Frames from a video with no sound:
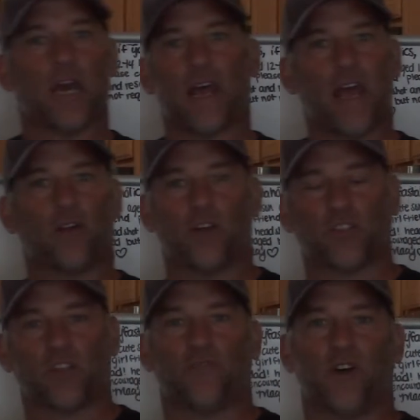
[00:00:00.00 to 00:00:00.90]
And I had all
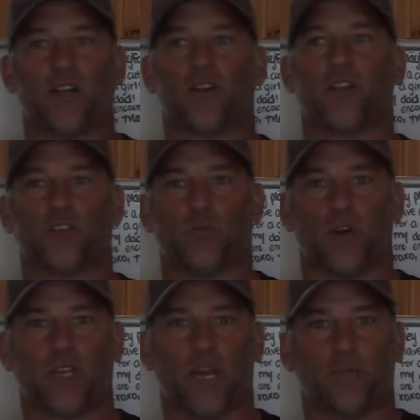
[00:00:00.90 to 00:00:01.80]
the stuff on there that you
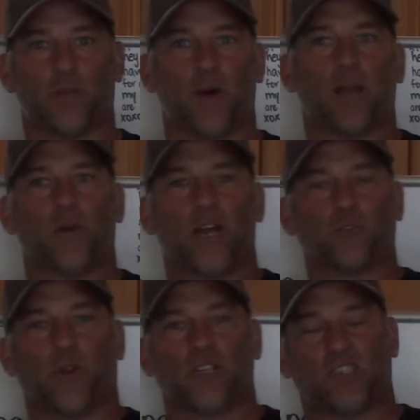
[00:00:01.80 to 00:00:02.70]
want to get. But the bottom line
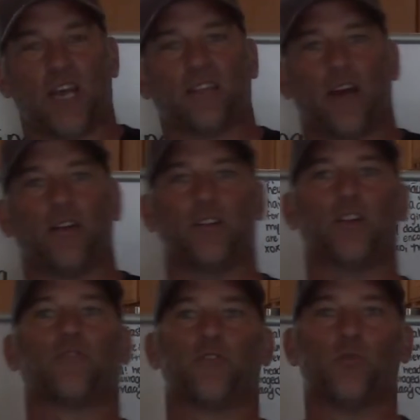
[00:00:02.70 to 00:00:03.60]
is when I sat down in
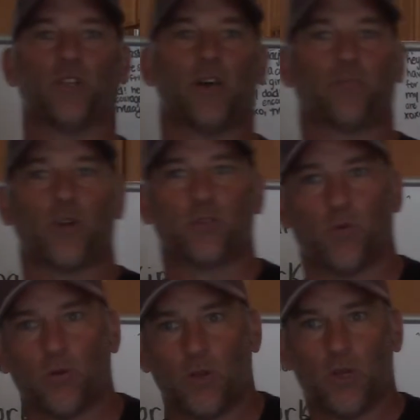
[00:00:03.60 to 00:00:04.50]
the interview with that
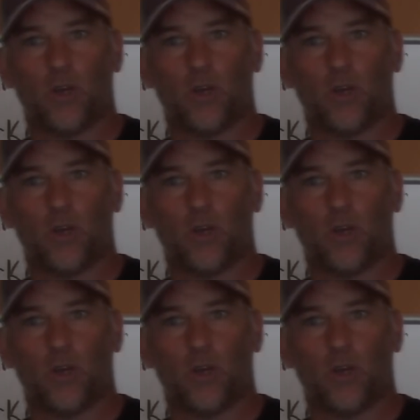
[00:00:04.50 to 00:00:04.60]
principal